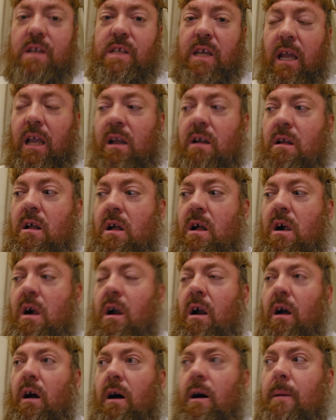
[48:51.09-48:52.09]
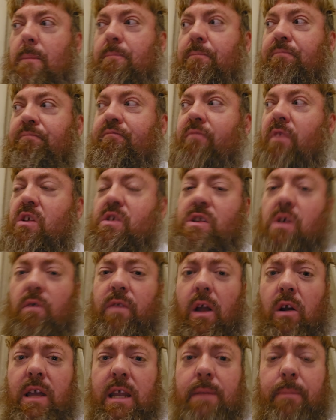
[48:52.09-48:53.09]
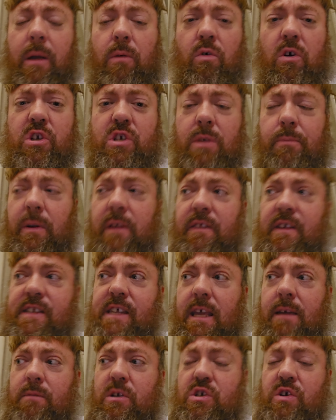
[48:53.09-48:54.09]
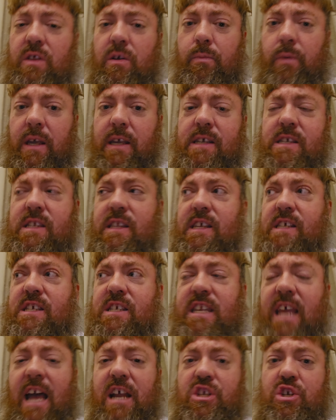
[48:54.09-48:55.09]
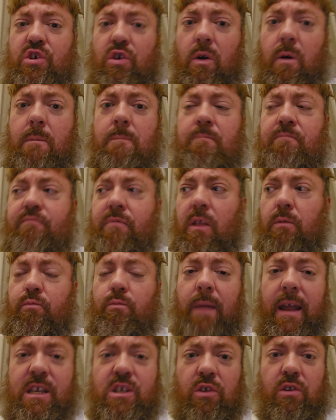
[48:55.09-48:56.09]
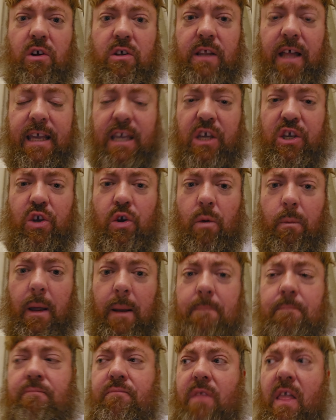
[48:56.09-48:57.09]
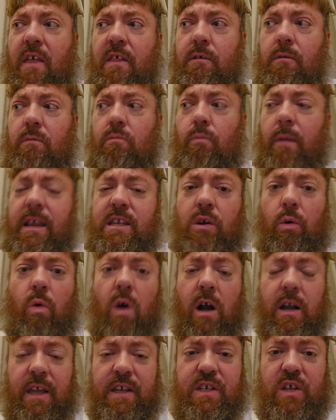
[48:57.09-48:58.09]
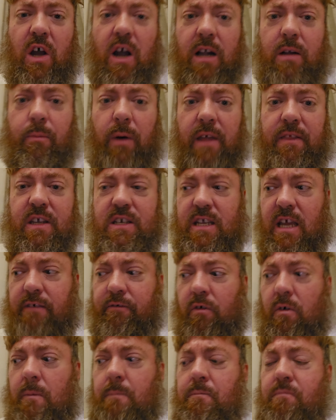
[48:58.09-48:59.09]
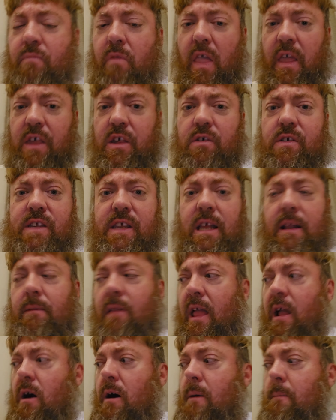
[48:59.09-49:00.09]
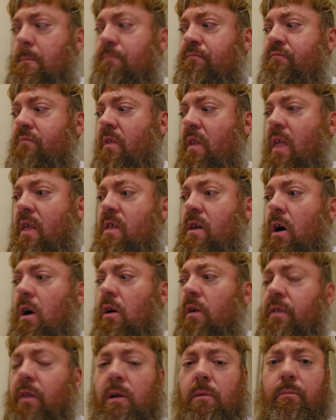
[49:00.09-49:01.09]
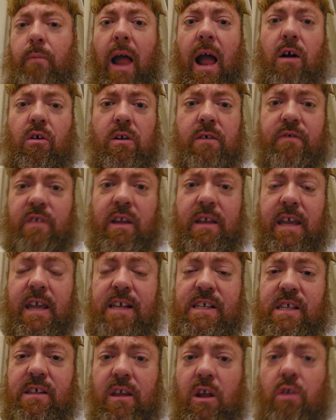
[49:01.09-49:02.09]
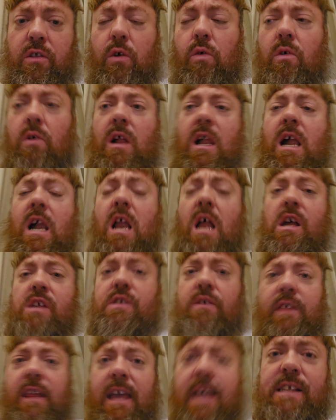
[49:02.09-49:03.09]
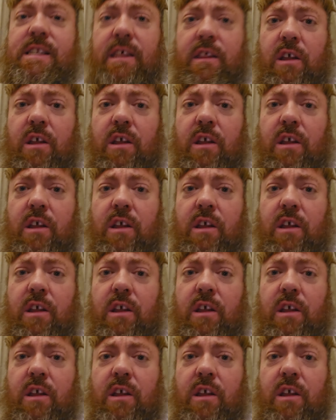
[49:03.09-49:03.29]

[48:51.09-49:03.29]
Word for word: it's like, um, so they're going to be worshiping this image of the beast, this statue, made to look like a human, made to walk and talk by the devil, using um, all the power of the kings of the earth. Who will, so the